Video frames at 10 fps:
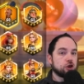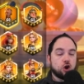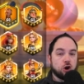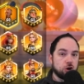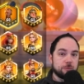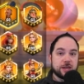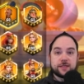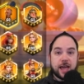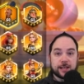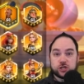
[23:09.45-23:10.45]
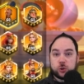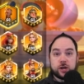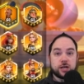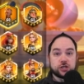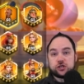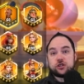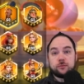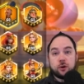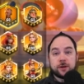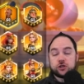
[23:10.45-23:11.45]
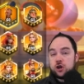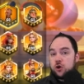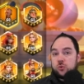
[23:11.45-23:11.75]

the card will be in the end screen in just a moment